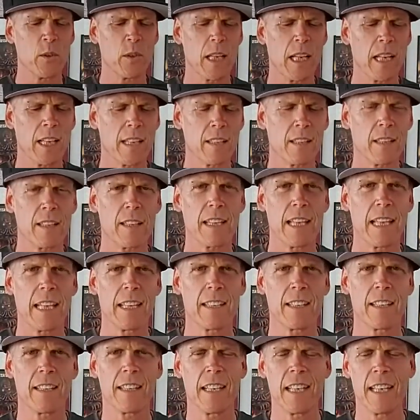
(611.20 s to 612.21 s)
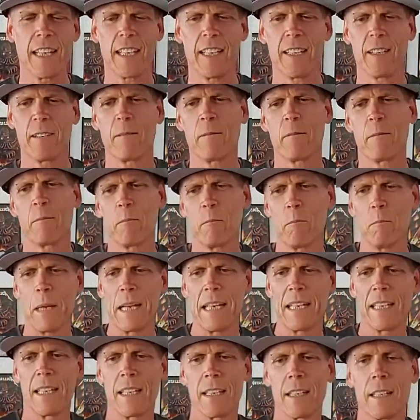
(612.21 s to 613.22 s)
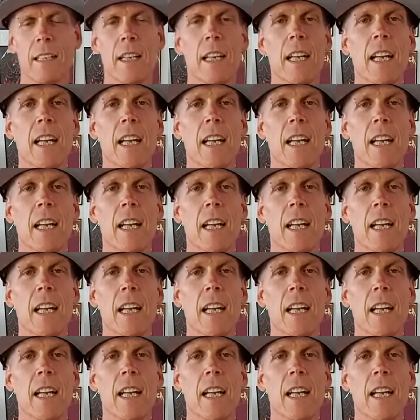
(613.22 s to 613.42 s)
that then. That they made an